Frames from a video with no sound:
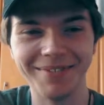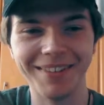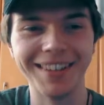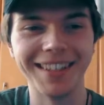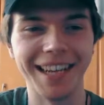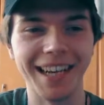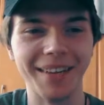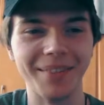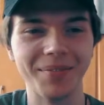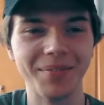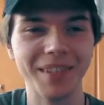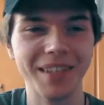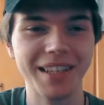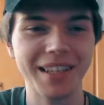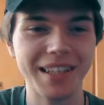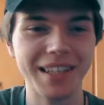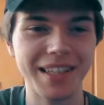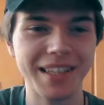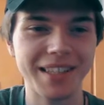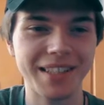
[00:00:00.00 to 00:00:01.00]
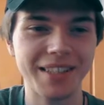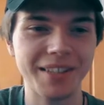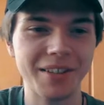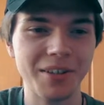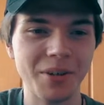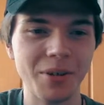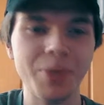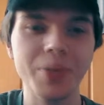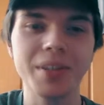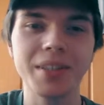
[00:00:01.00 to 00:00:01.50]
but yeah.
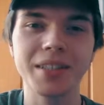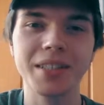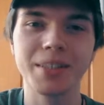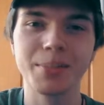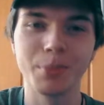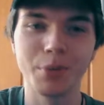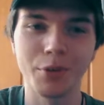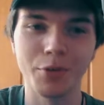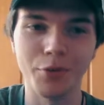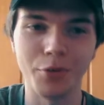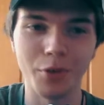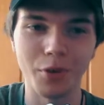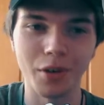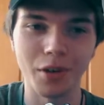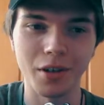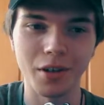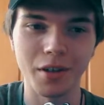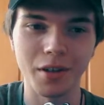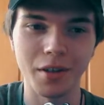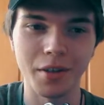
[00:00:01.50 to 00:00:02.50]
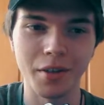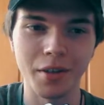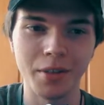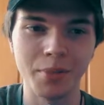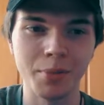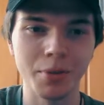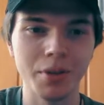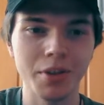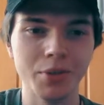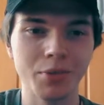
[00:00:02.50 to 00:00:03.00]
So who is this book for?
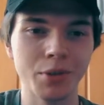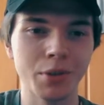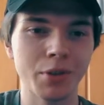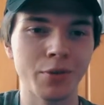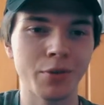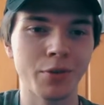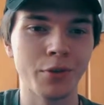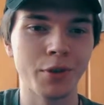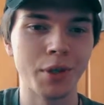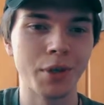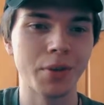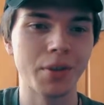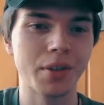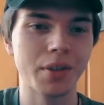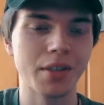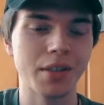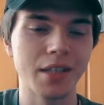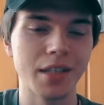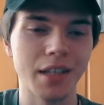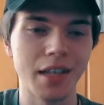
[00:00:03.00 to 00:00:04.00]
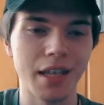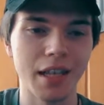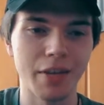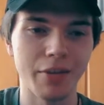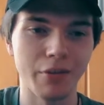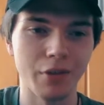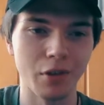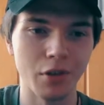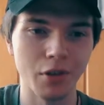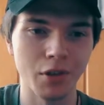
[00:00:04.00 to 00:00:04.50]
This book is written for those seeking a
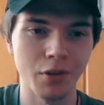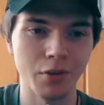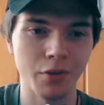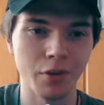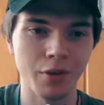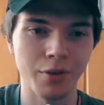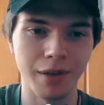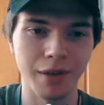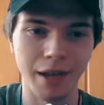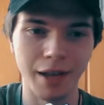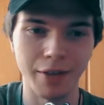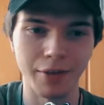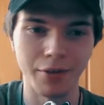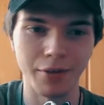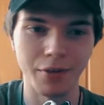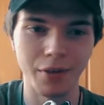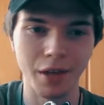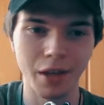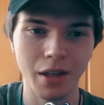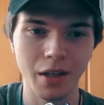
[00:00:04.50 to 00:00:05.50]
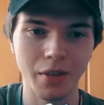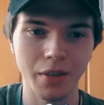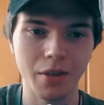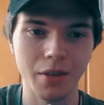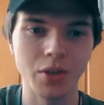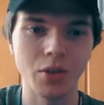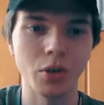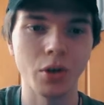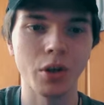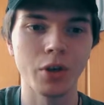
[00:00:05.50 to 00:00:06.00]
philosophy of life
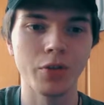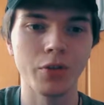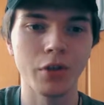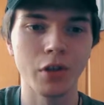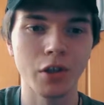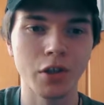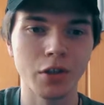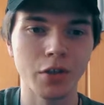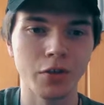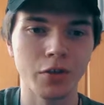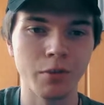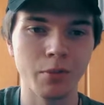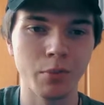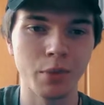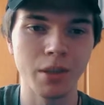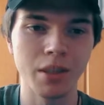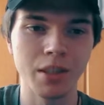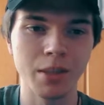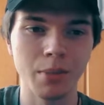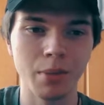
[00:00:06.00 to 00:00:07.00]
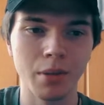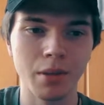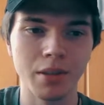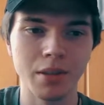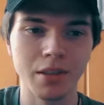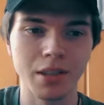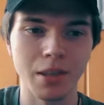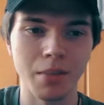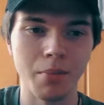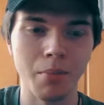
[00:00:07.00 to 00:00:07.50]
the Stoic philosophy
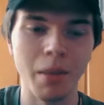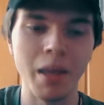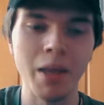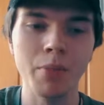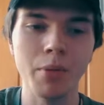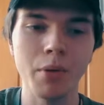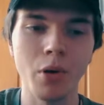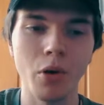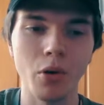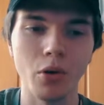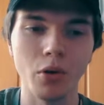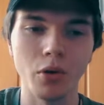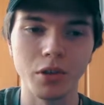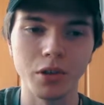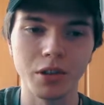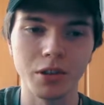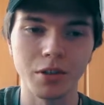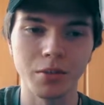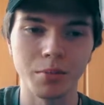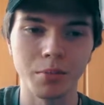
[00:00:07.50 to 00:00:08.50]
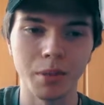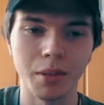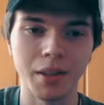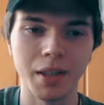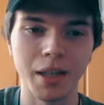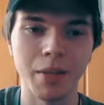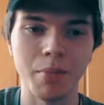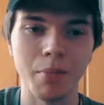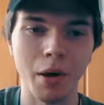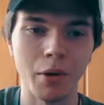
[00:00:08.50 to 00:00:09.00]
principles may be old, but
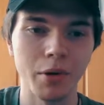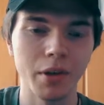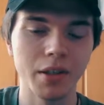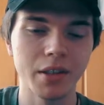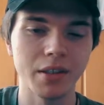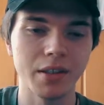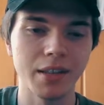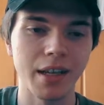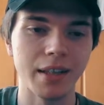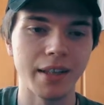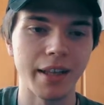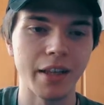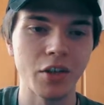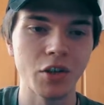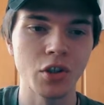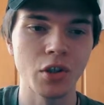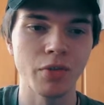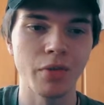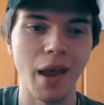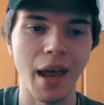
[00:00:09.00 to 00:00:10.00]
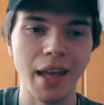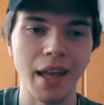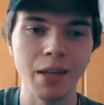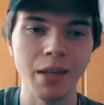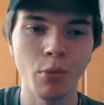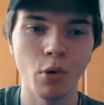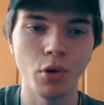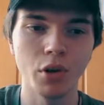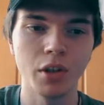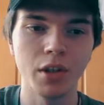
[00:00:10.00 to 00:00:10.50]
they merit the attention of
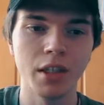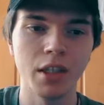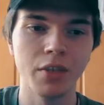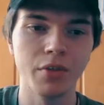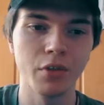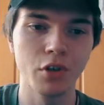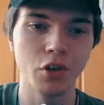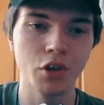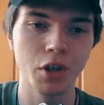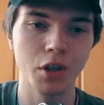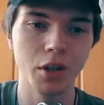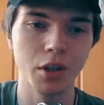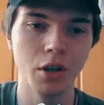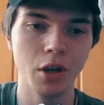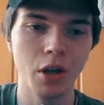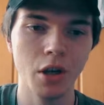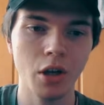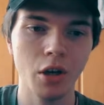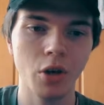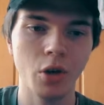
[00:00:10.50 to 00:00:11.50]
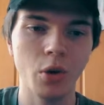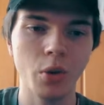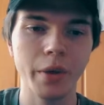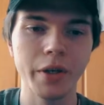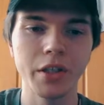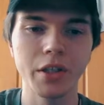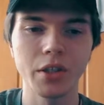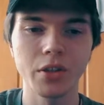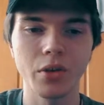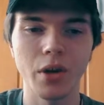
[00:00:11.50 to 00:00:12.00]
any modern individual who
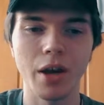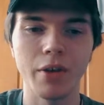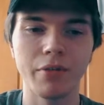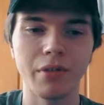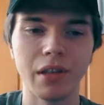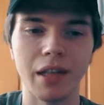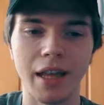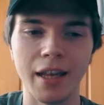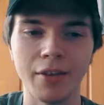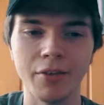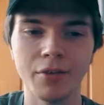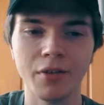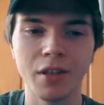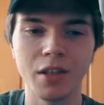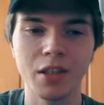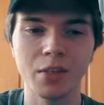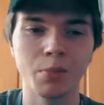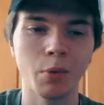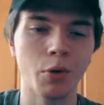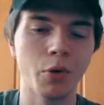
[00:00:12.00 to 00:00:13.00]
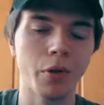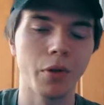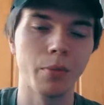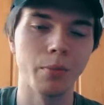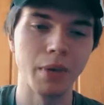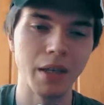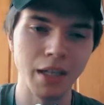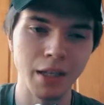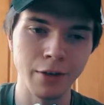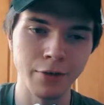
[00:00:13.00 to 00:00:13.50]
wishes to have a life that is
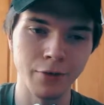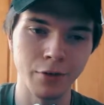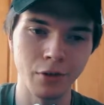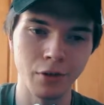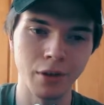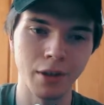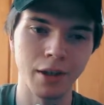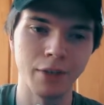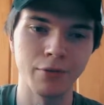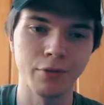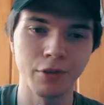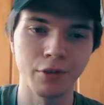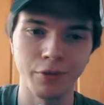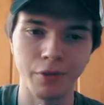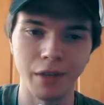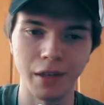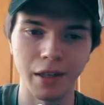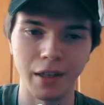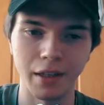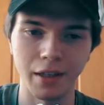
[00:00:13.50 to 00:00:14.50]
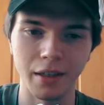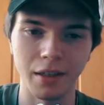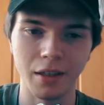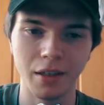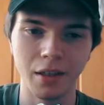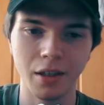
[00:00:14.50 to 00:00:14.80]
both meaningful and fulfilling,